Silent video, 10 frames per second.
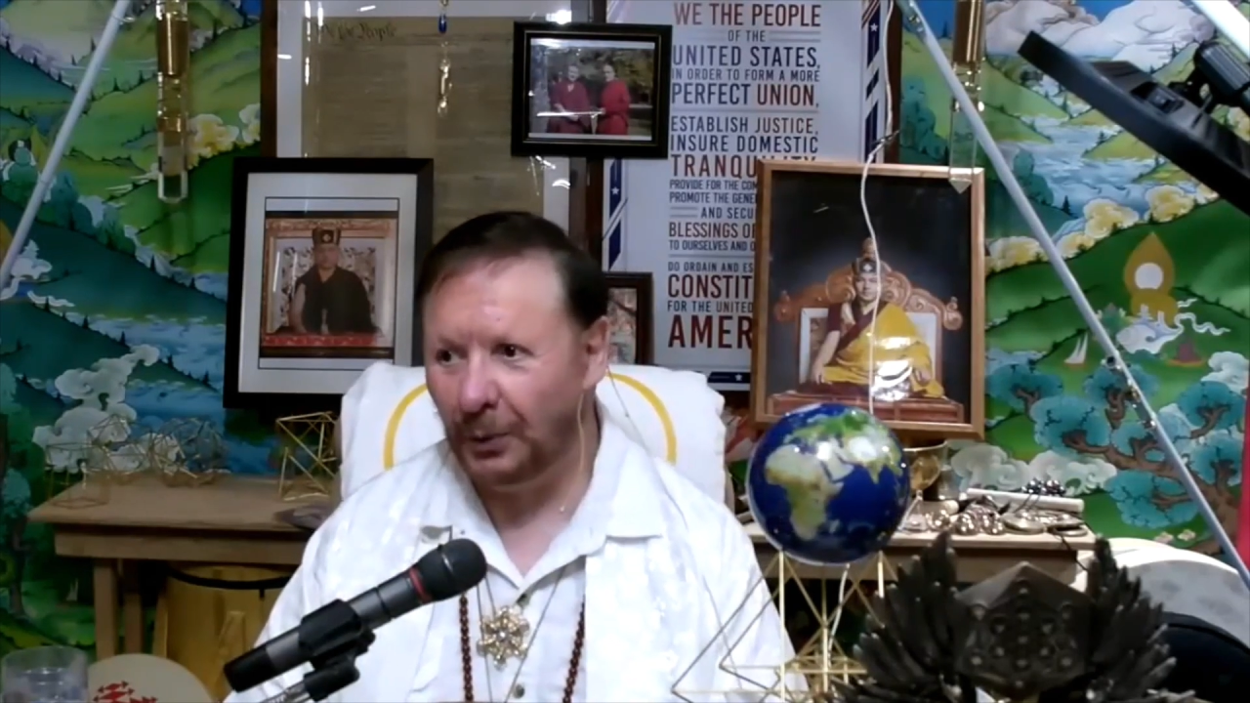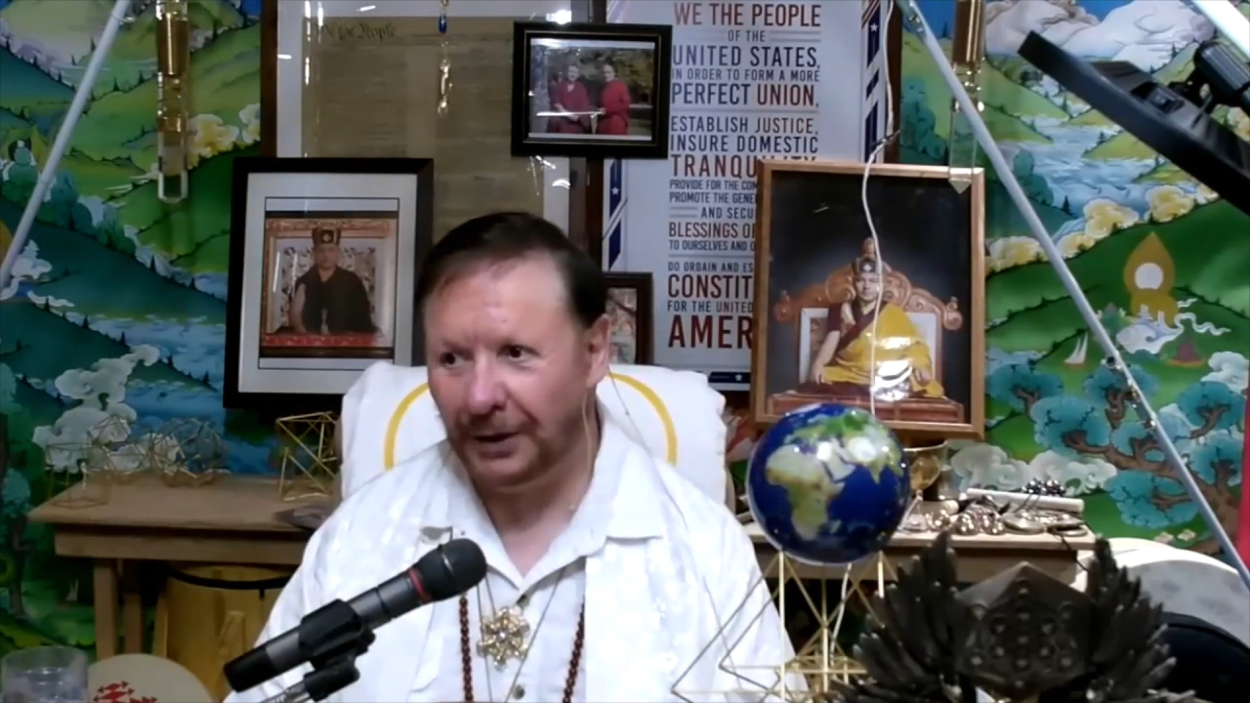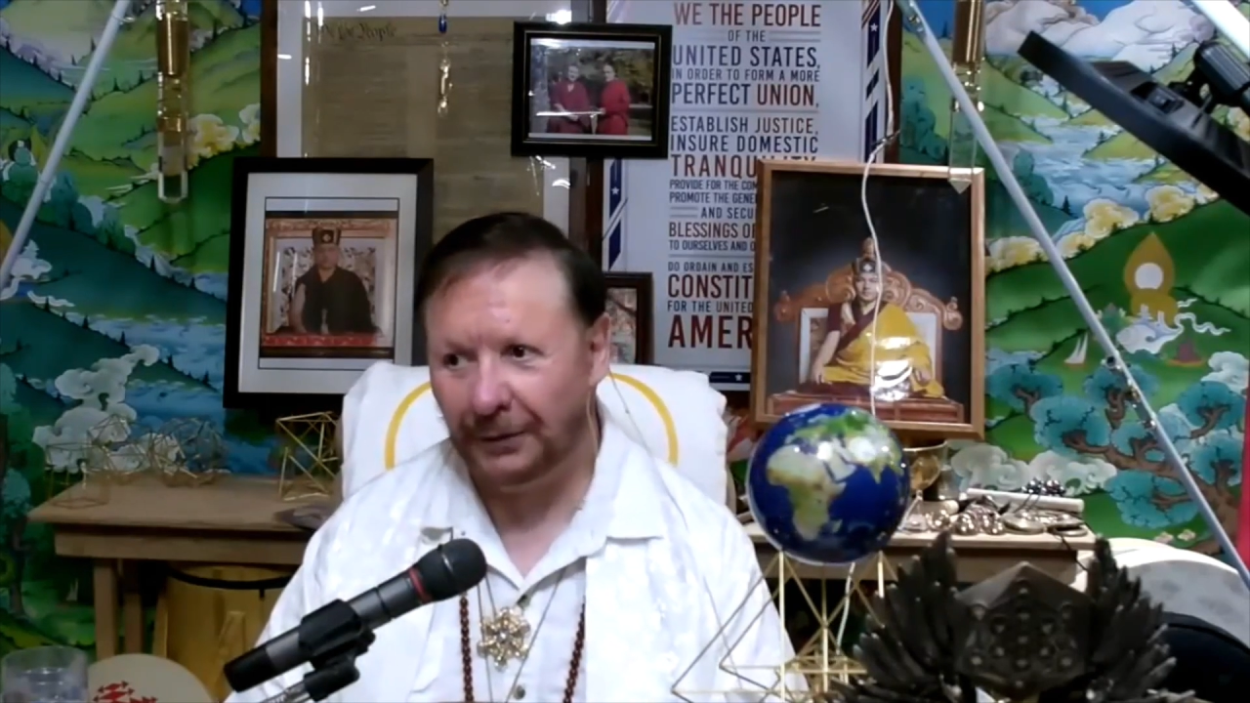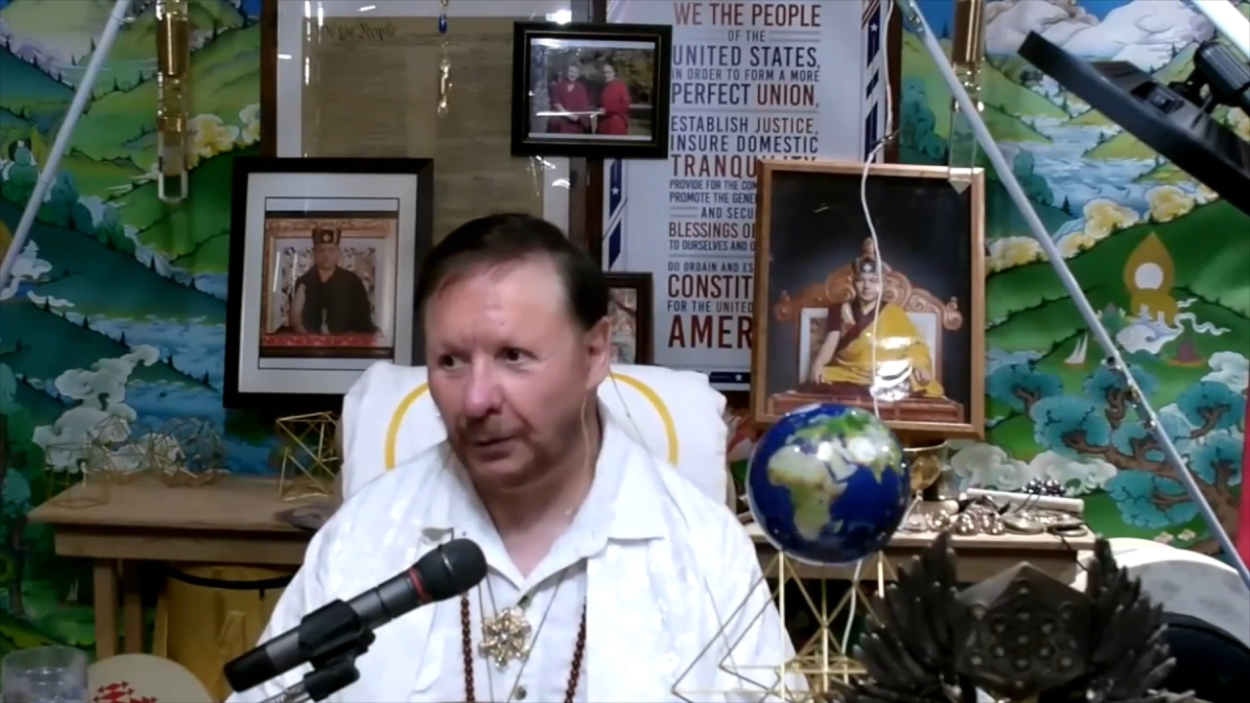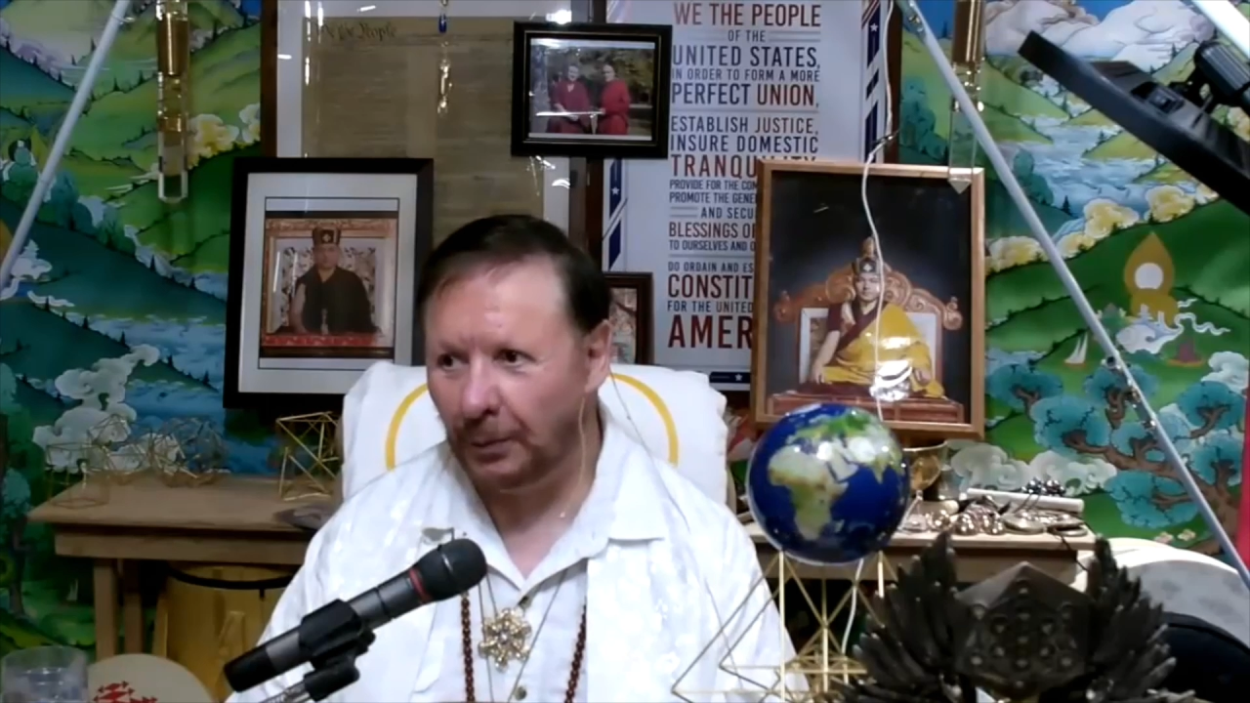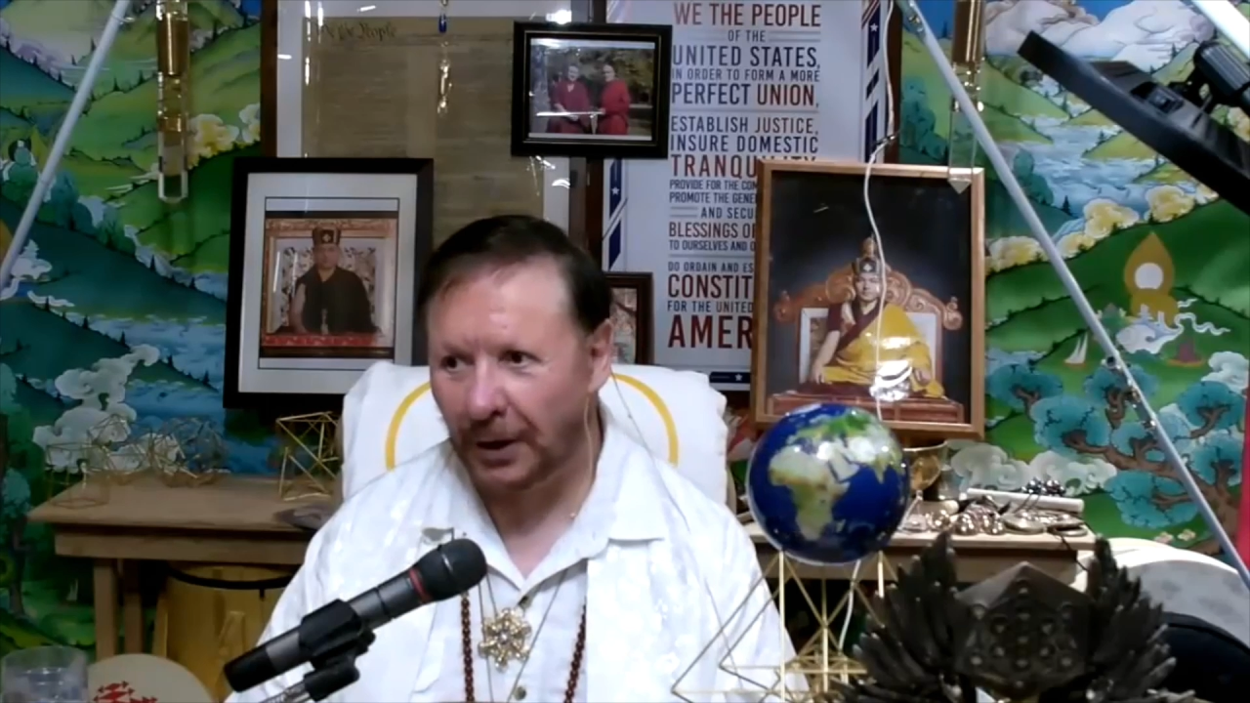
wonderful